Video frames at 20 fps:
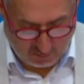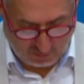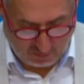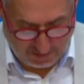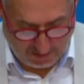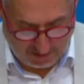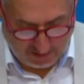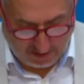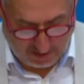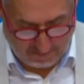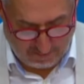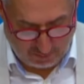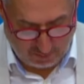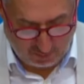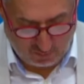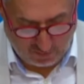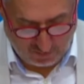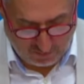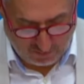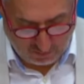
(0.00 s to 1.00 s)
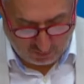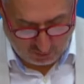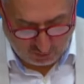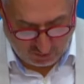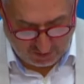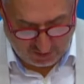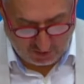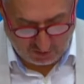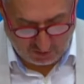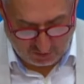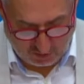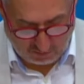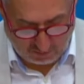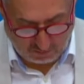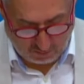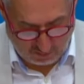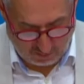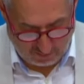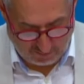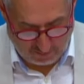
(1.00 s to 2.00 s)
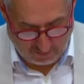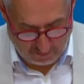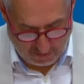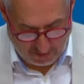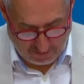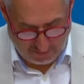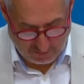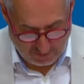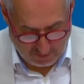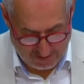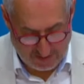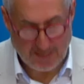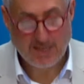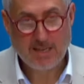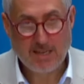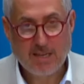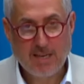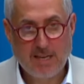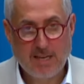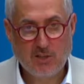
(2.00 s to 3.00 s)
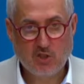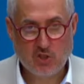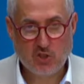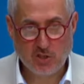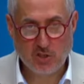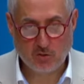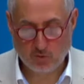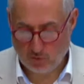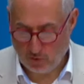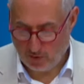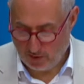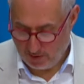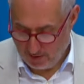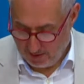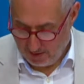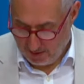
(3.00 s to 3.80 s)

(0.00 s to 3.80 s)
will be coupled with nutrition support for mothers and children